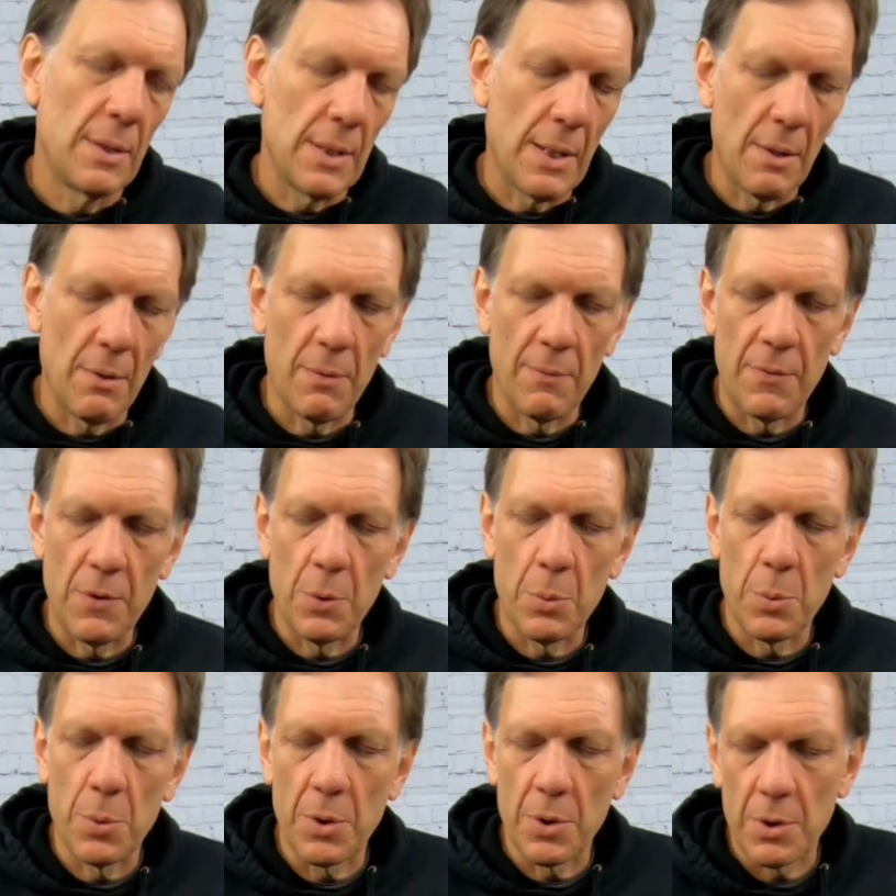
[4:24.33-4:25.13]
Now, if
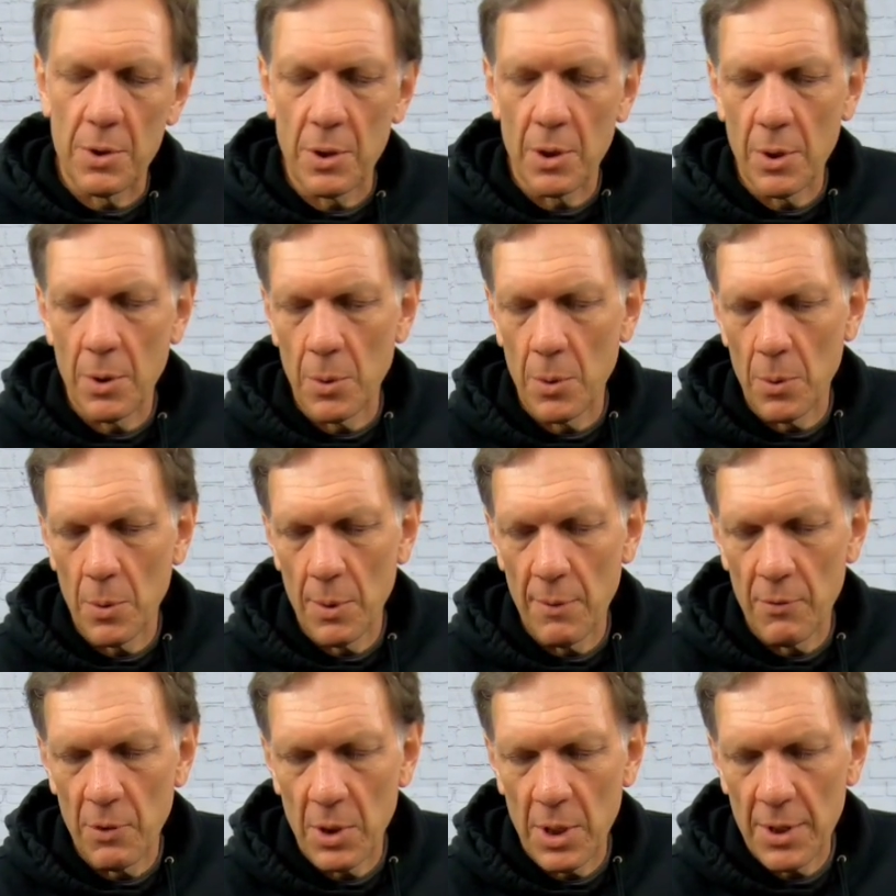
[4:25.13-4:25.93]
you were to
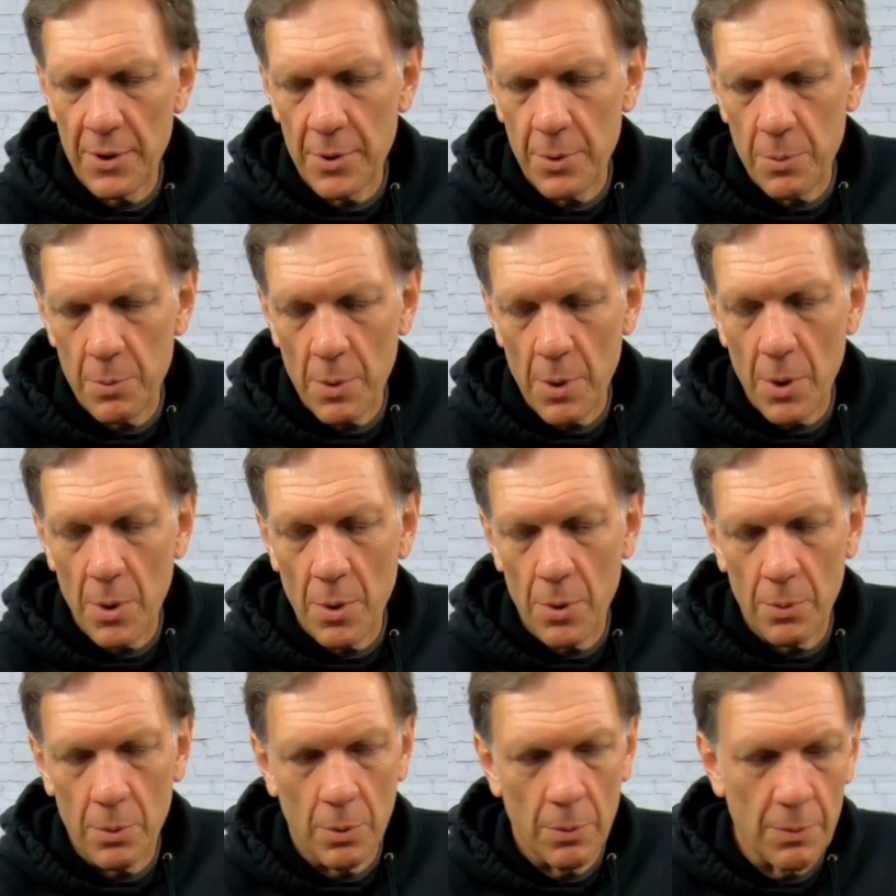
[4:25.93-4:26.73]
go every other
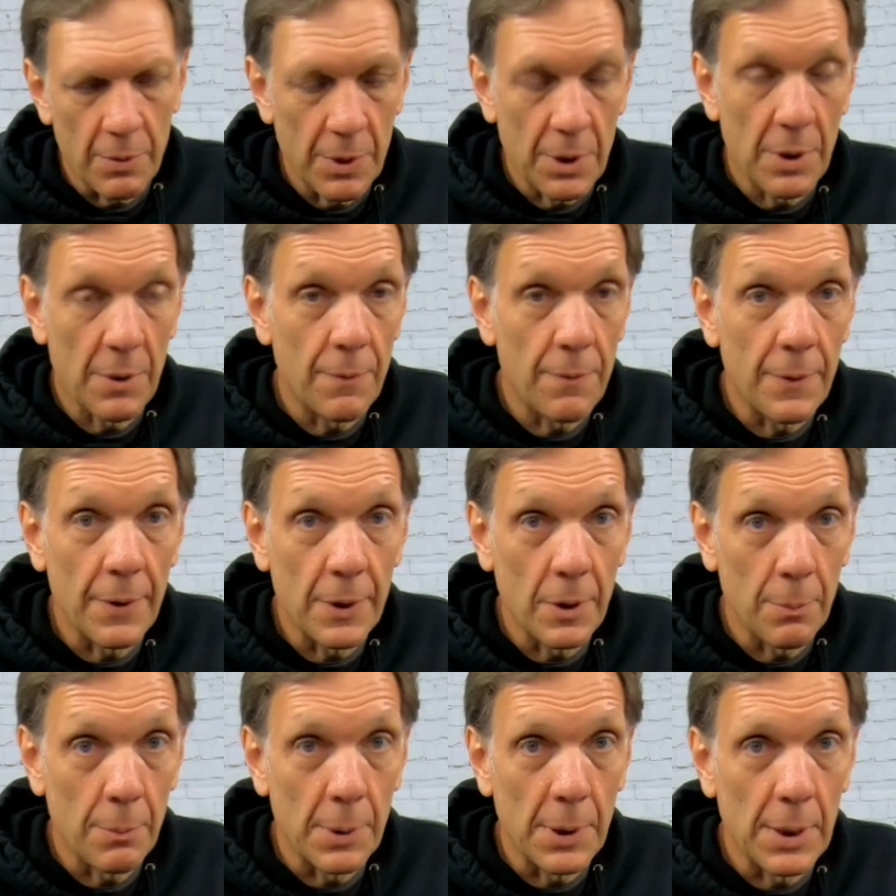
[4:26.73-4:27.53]
row or really
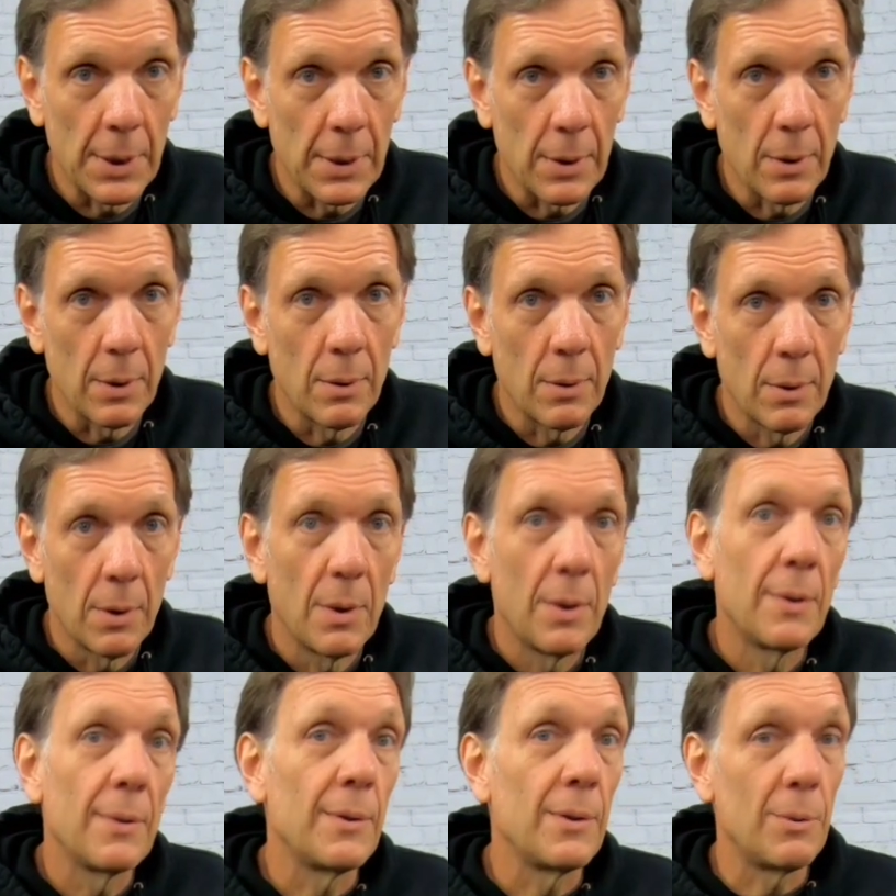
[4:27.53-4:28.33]
fill them in,
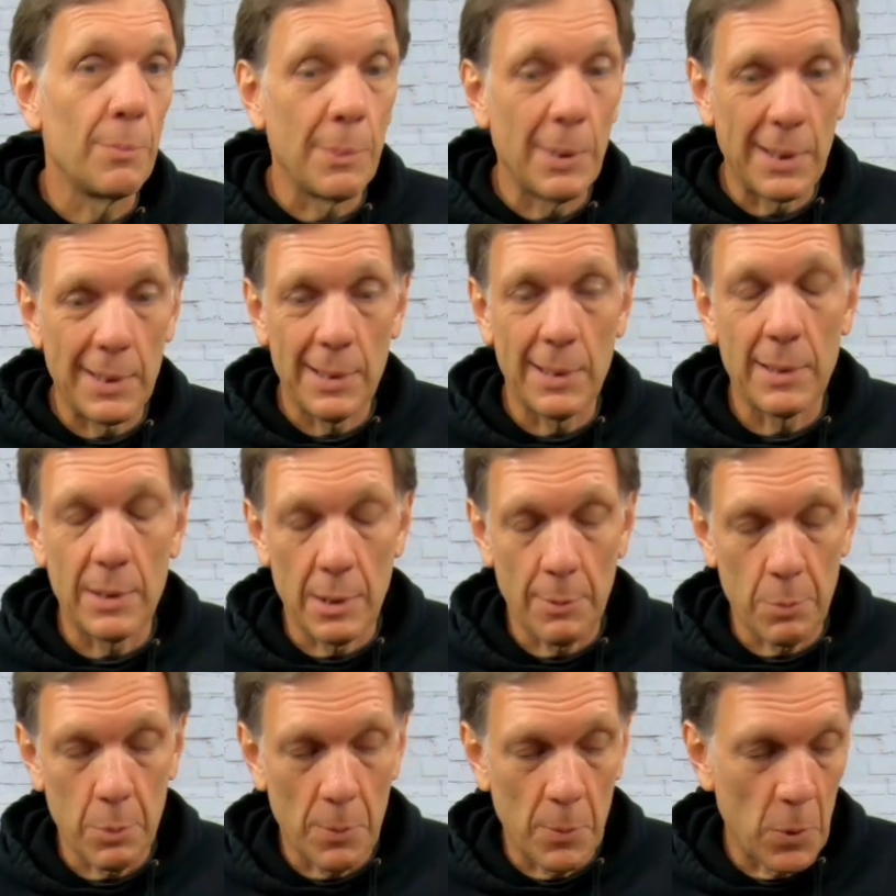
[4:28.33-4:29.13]
you might need a
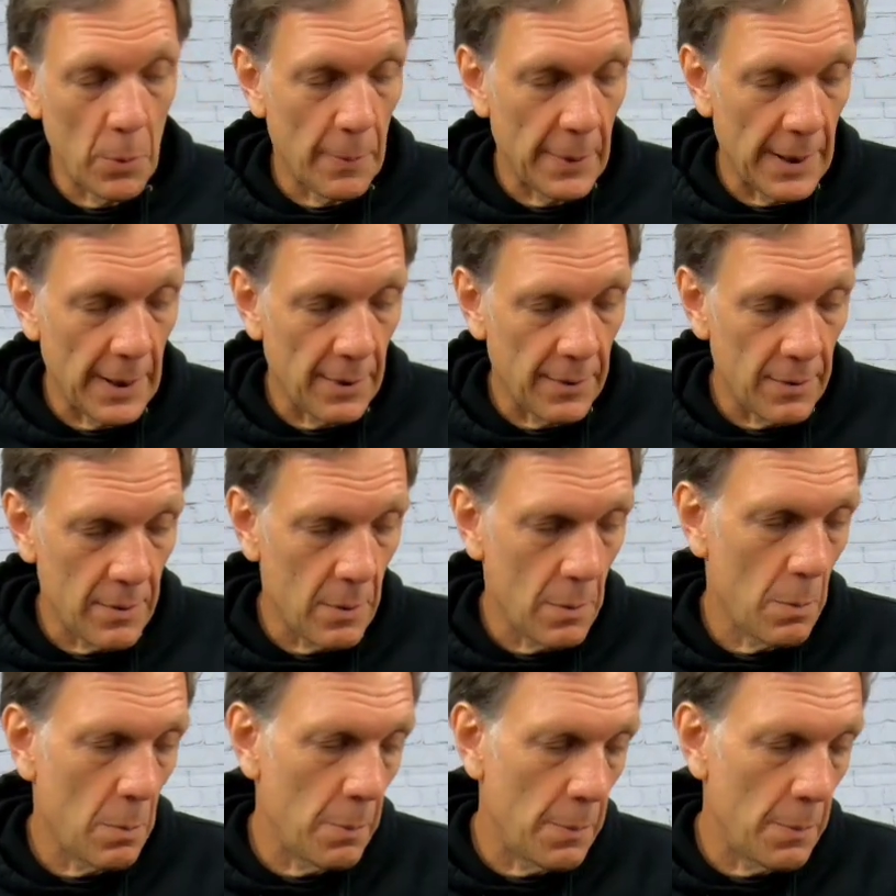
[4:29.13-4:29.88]
couple more bags.